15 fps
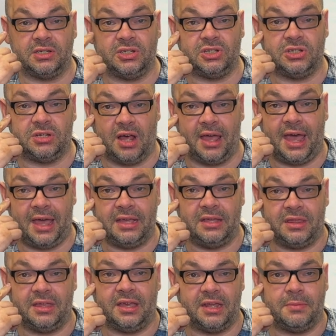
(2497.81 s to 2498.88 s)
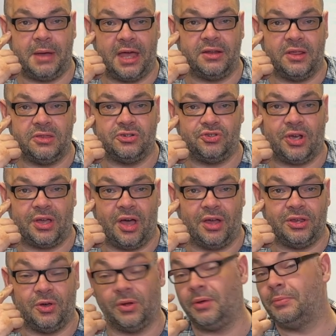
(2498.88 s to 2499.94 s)
And she's like, Hey, you're thinking about another trick,
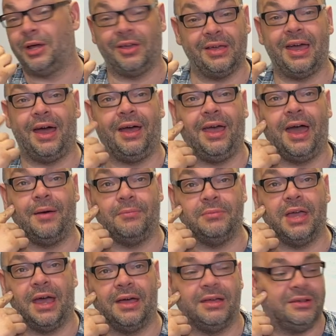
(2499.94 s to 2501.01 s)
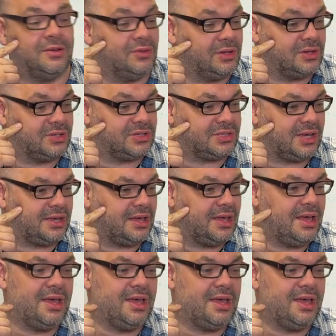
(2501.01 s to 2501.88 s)
aren't you? And I'm like, Yeah, I am. Yeah, in all honesty.